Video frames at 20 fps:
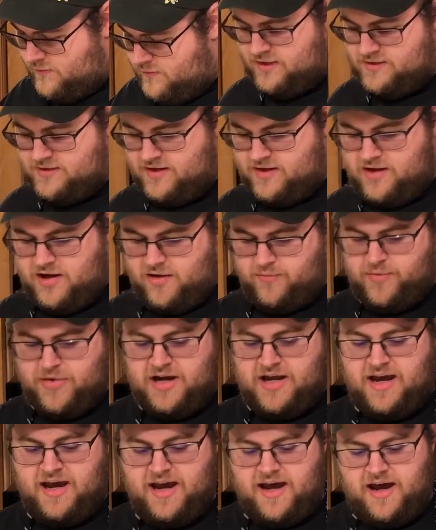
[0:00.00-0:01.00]
That's a
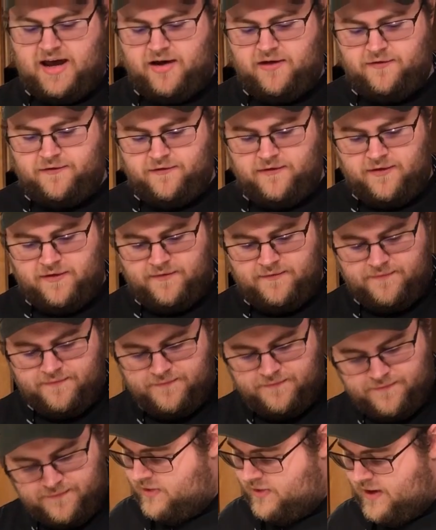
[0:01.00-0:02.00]
cup and a half.
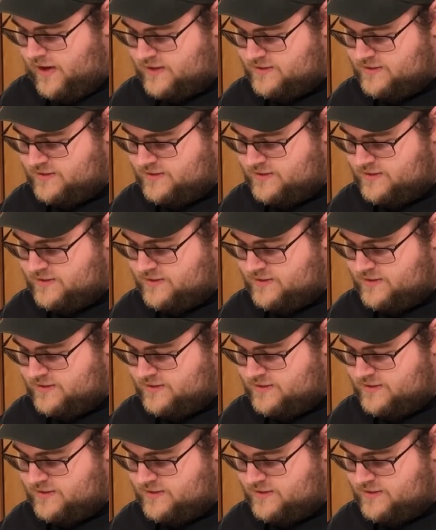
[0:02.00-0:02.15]
And